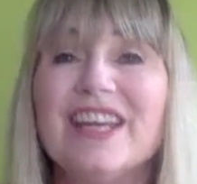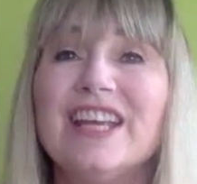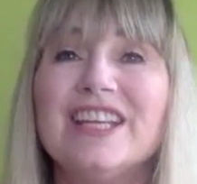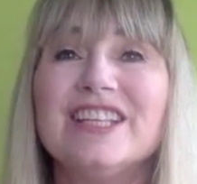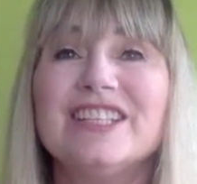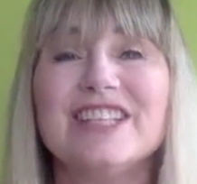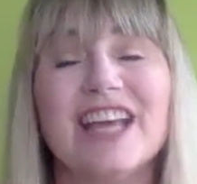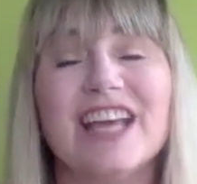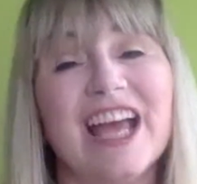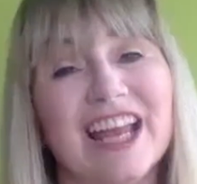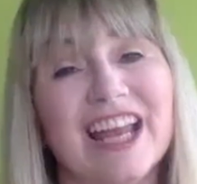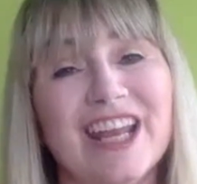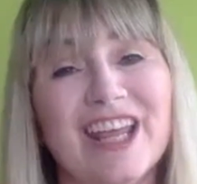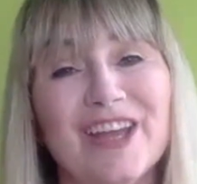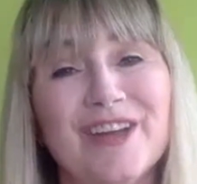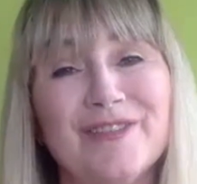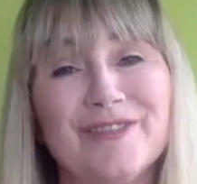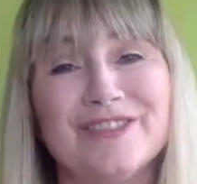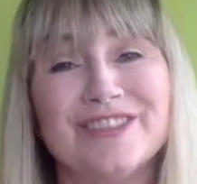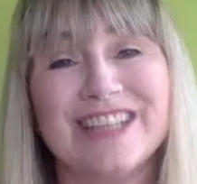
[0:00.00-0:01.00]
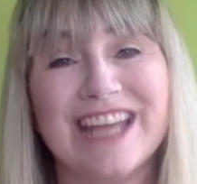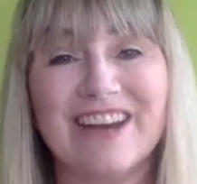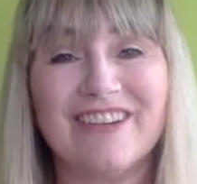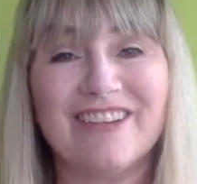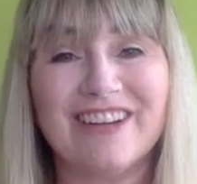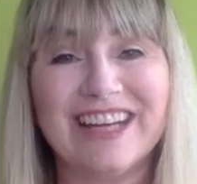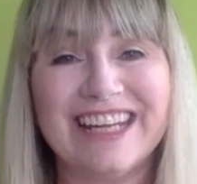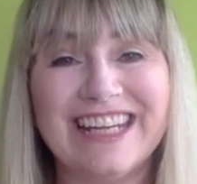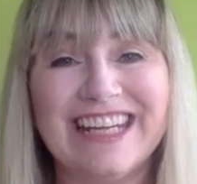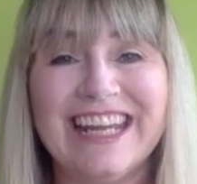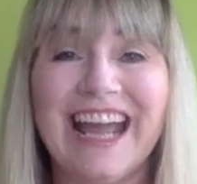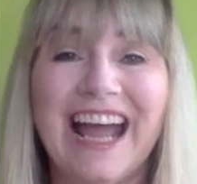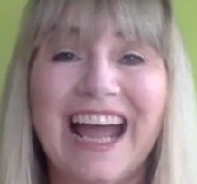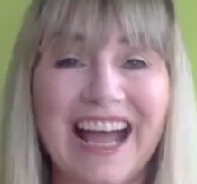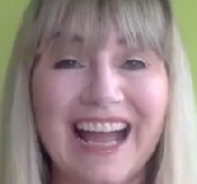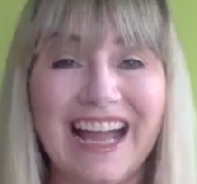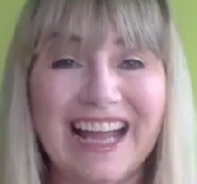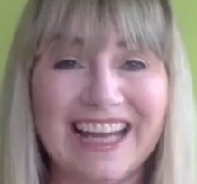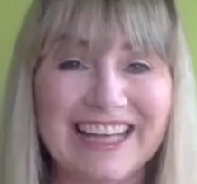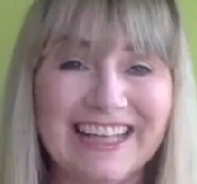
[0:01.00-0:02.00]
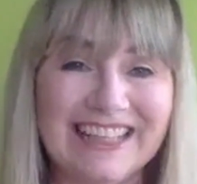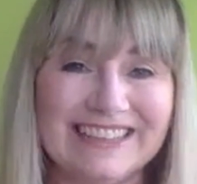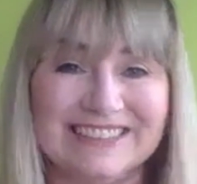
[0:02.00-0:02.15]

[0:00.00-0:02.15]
So hello, Terry. Hi.